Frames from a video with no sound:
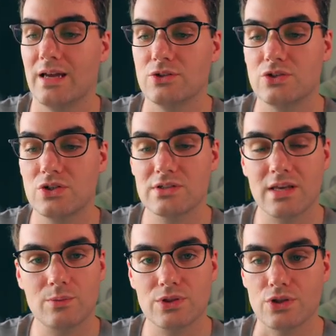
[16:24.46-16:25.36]
And just
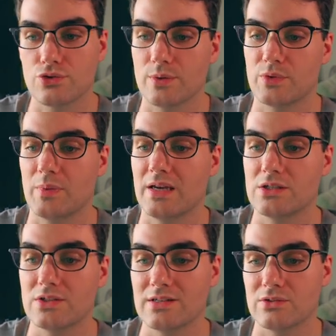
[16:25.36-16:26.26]
like with the trips
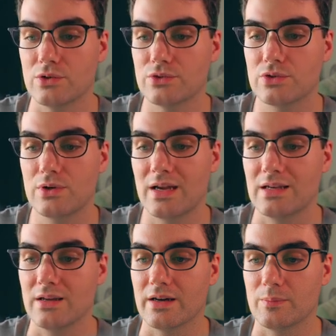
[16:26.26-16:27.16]
page, there's also a
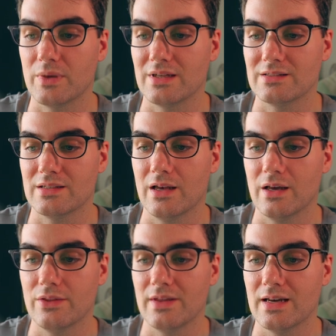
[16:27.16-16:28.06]
database
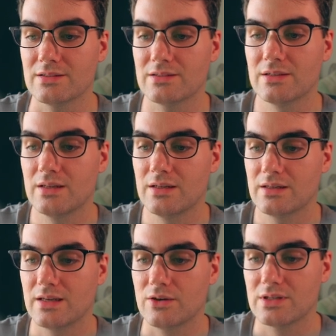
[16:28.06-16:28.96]
here that
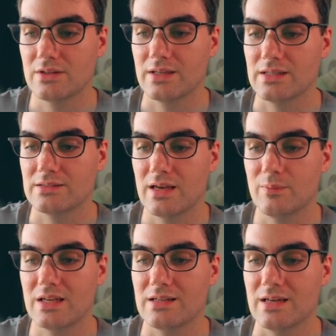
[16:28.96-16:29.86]
calculates how
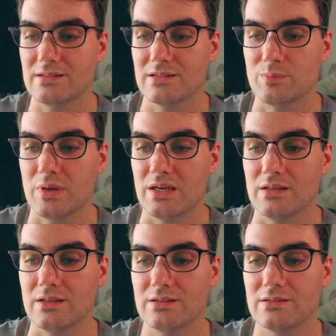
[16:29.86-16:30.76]
many days it's
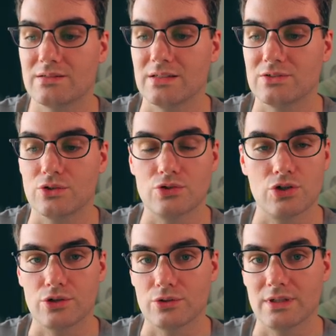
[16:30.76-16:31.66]
been since your journal